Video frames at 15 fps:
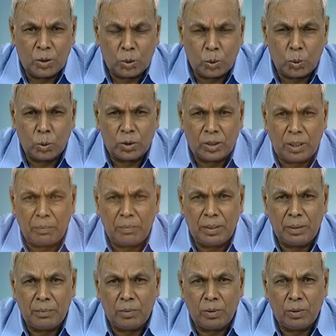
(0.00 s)
source
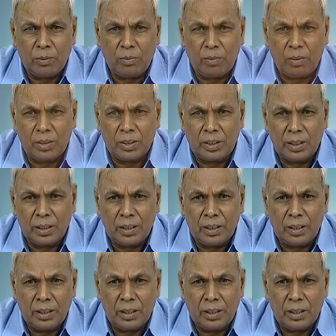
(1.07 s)
available for the